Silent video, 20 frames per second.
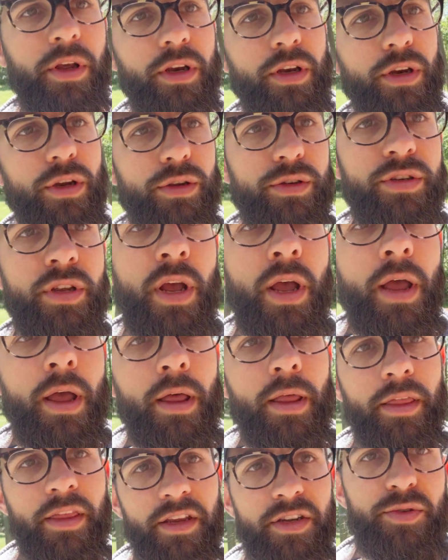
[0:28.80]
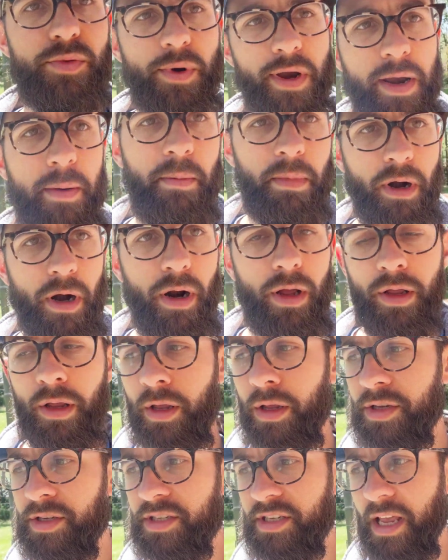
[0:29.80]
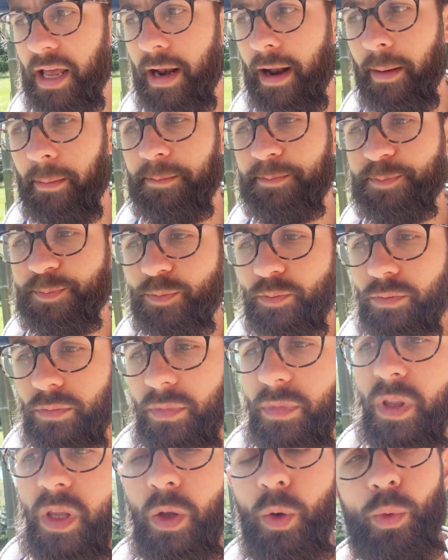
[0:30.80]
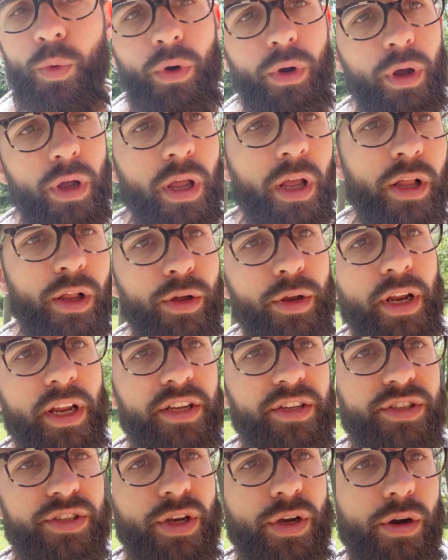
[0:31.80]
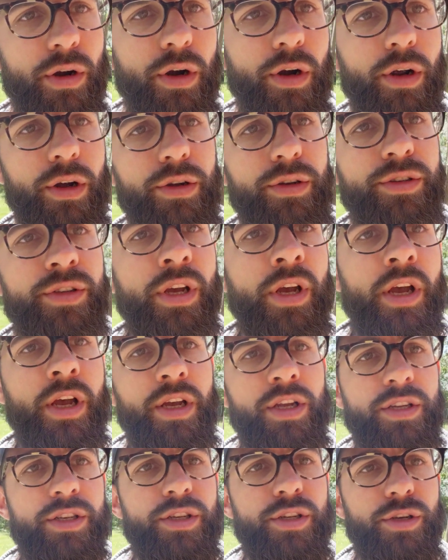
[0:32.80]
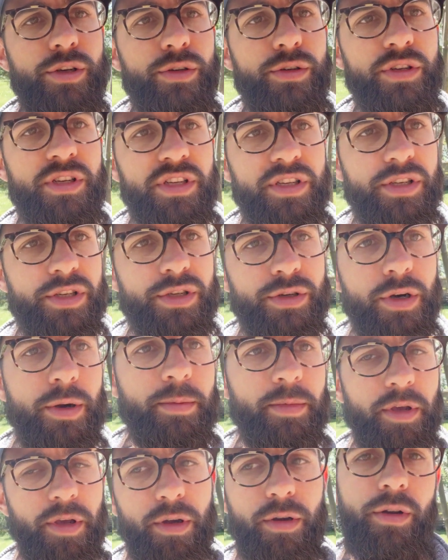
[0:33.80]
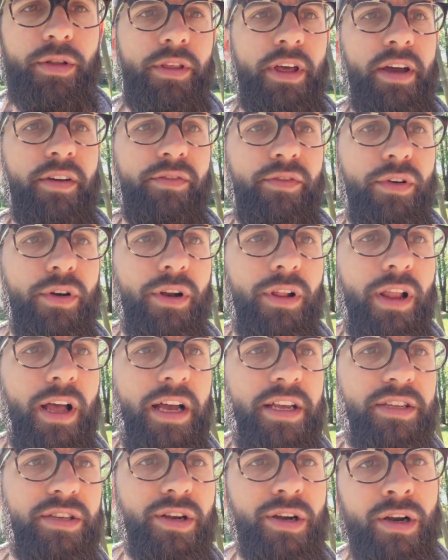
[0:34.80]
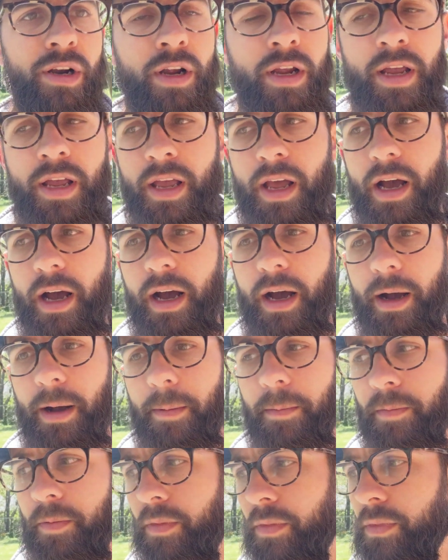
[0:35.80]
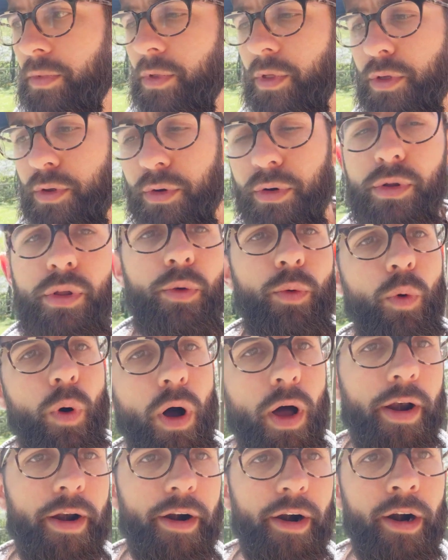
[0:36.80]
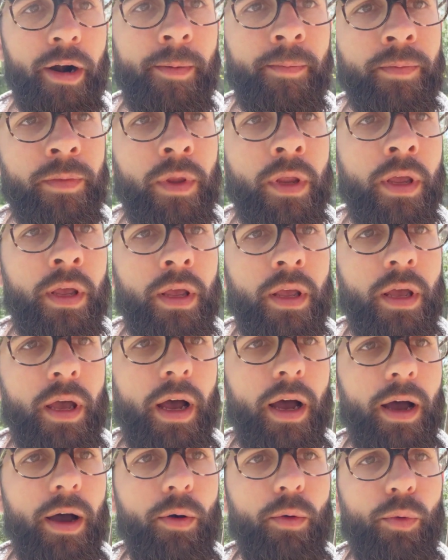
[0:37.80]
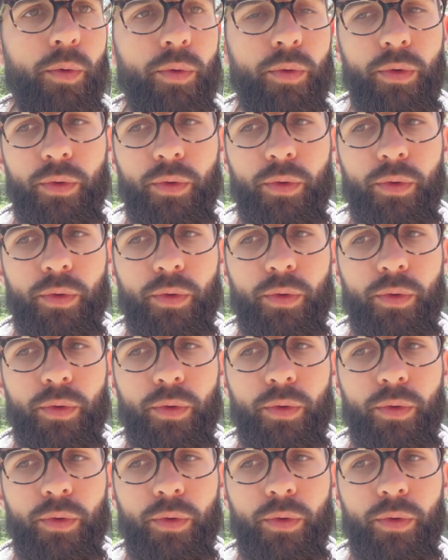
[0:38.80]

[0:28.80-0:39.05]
you can use this rain barrel setup, including a soaker hose to distribute that fertilizer um, through the water. Uh,